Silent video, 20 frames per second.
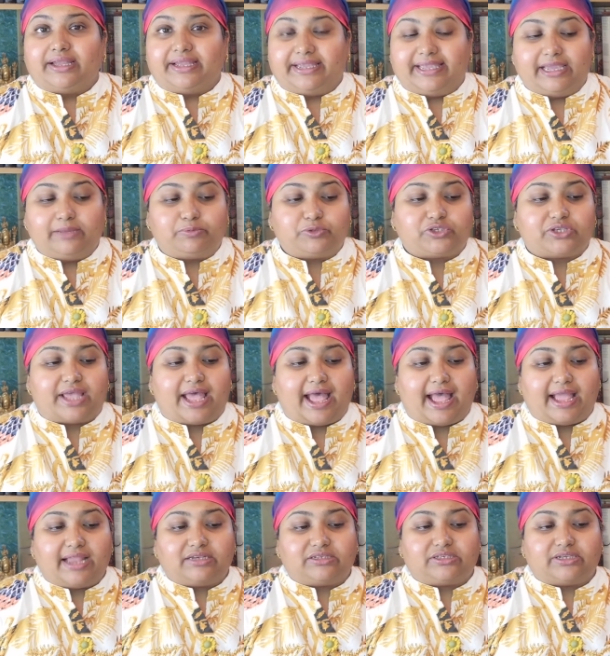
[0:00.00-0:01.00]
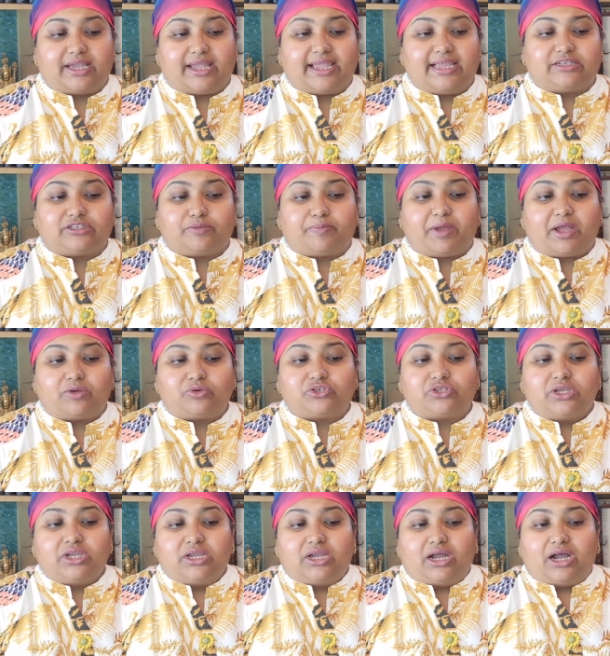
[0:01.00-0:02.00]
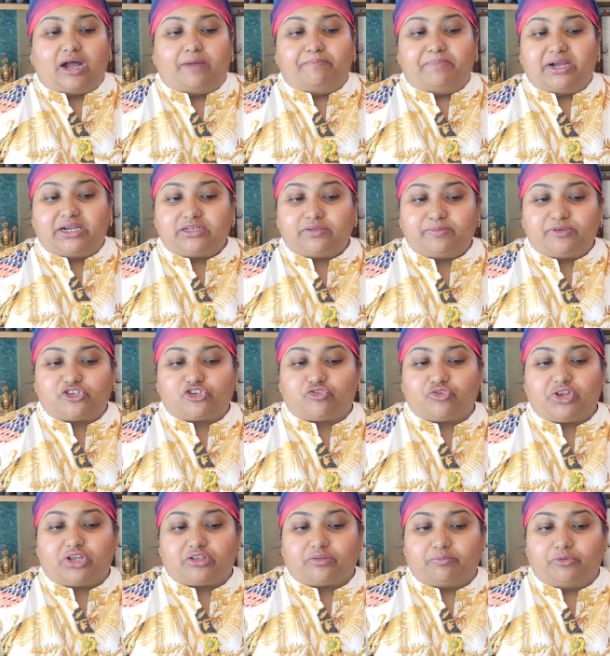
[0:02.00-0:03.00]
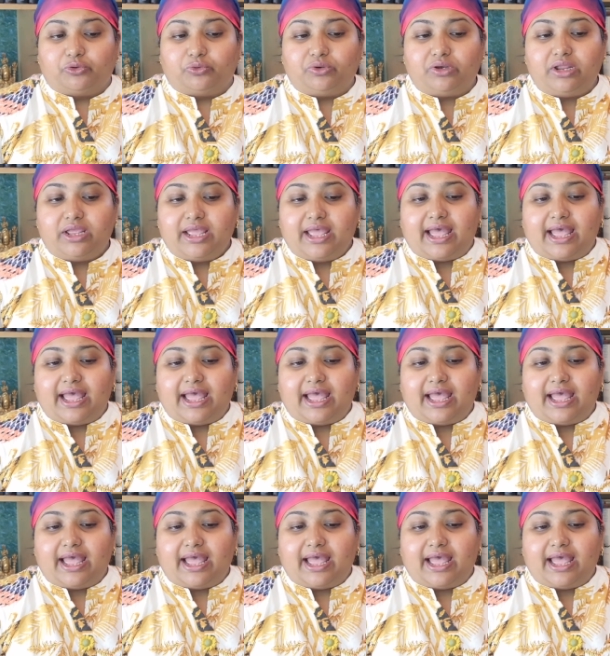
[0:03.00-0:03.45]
Gibbs, and it's about a murder mystery on the moon,